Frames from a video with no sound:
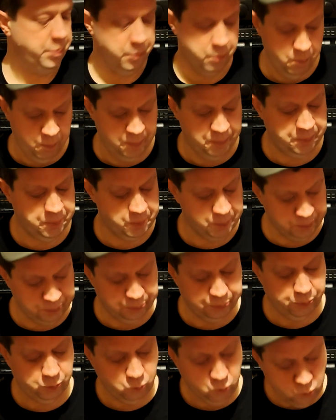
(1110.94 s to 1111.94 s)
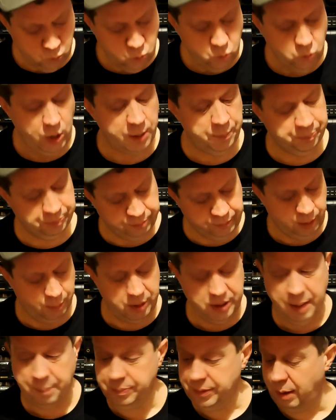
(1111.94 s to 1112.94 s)

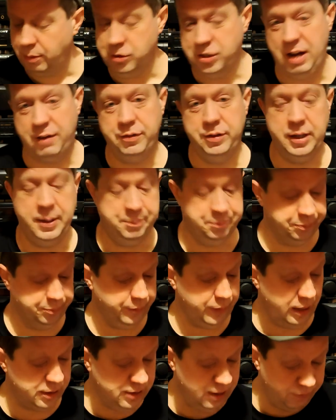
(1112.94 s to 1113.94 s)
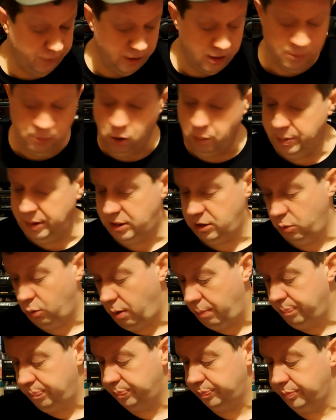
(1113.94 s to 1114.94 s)
But yep, that was definitely the more bitter
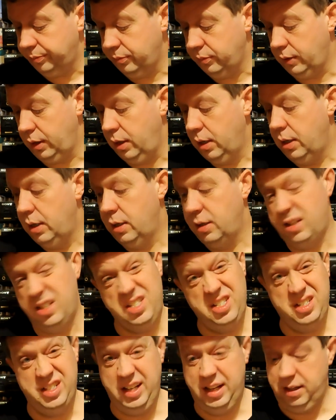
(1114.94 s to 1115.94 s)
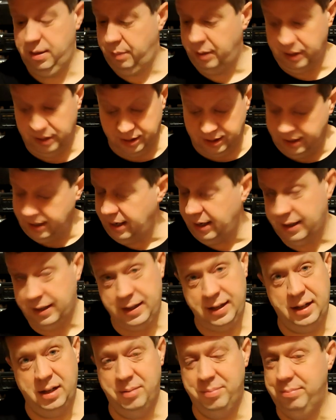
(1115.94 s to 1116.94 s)
one. This is the
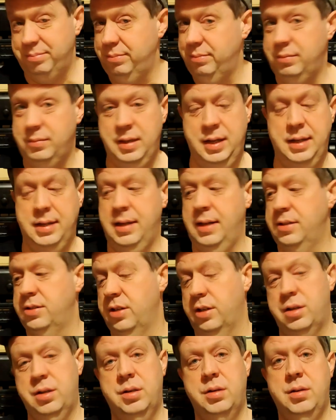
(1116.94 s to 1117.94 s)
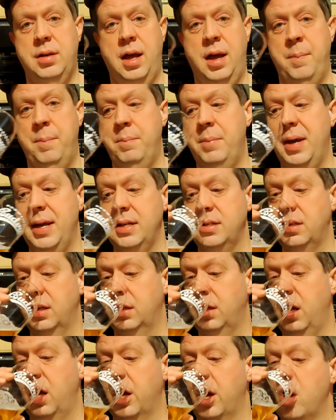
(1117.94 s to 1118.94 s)
Ayinger Hell. It is an
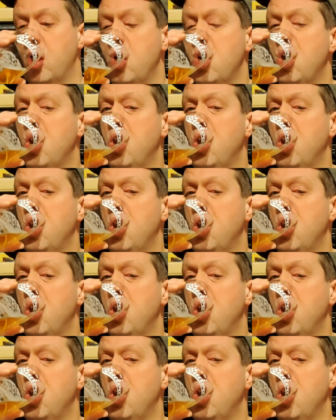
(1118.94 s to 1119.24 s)
amazing lager.